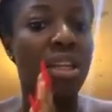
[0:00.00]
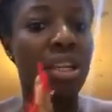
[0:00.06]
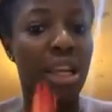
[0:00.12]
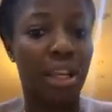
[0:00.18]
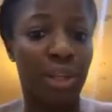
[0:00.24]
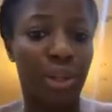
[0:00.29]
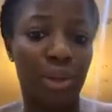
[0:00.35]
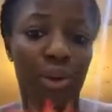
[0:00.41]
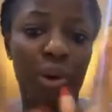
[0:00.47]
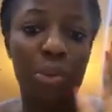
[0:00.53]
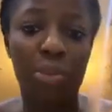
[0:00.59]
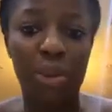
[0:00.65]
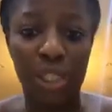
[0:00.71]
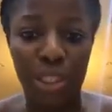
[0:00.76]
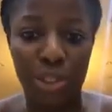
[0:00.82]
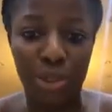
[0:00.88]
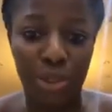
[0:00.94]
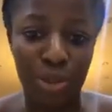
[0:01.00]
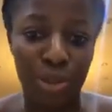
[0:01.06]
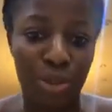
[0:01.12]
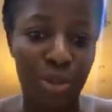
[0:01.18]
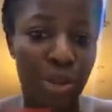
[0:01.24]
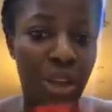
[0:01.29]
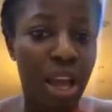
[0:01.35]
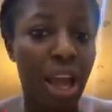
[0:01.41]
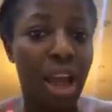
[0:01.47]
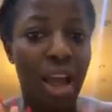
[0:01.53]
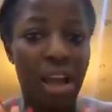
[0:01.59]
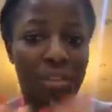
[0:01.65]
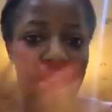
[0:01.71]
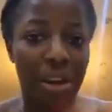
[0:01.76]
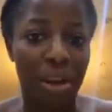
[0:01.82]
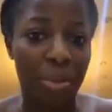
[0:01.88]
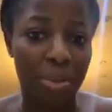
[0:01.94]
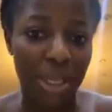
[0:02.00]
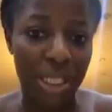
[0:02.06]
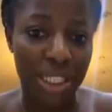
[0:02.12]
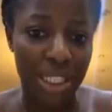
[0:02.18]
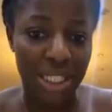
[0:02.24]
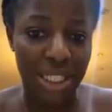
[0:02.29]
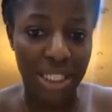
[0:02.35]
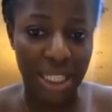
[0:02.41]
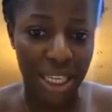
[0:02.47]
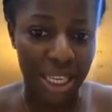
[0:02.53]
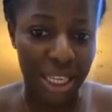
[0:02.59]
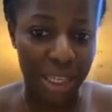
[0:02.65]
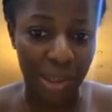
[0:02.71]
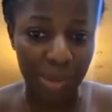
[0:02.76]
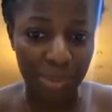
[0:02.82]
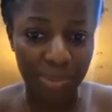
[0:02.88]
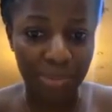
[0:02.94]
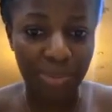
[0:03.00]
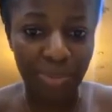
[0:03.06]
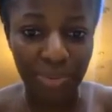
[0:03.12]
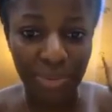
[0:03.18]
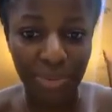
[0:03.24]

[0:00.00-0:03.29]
Thank you. God bless you. Have an amazing day.